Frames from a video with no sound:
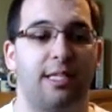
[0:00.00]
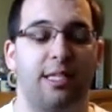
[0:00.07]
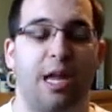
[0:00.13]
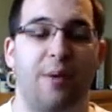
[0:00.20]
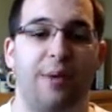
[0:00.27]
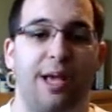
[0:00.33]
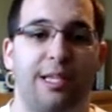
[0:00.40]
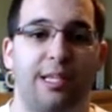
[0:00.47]

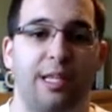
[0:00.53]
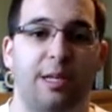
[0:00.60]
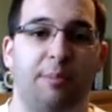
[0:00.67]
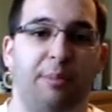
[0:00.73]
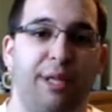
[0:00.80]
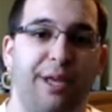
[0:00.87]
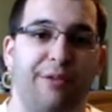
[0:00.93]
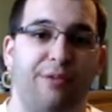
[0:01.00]
now we got something to
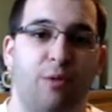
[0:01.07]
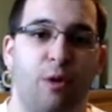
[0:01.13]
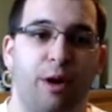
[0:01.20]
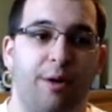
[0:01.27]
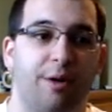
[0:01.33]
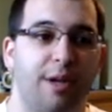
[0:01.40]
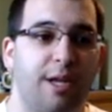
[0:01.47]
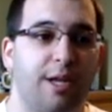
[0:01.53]
play
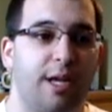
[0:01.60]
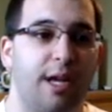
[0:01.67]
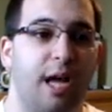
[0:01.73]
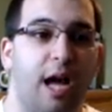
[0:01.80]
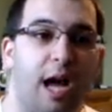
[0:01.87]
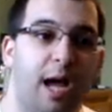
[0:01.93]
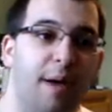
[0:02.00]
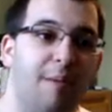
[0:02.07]
for.
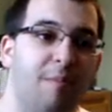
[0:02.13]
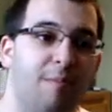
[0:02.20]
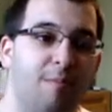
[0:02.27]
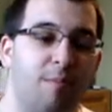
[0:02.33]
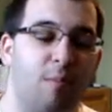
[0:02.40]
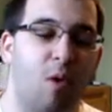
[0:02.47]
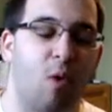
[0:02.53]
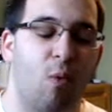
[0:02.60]

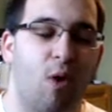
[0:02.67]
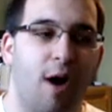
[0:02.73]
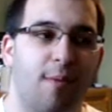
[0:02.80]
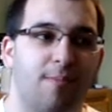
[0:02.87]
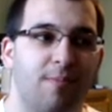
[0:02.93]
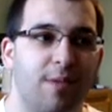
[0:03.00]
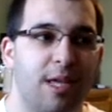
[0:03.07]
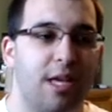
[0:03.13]
Um,
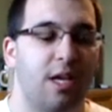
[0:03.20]
well,